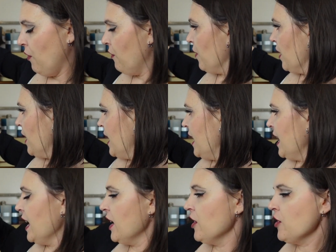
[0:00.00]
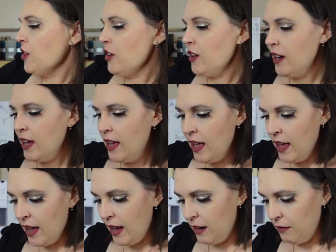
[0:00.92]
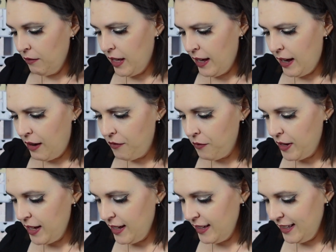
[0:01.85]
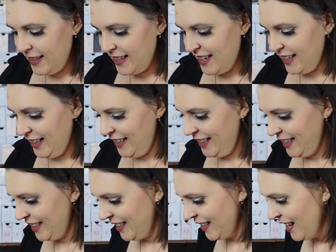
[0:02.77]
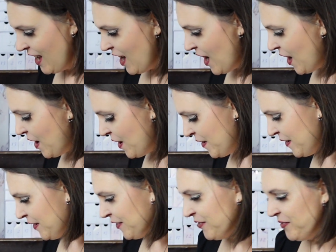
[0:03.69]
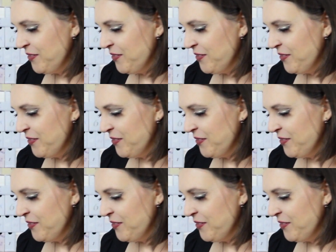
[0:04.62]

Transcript: over here. And we have, what is this? Oh,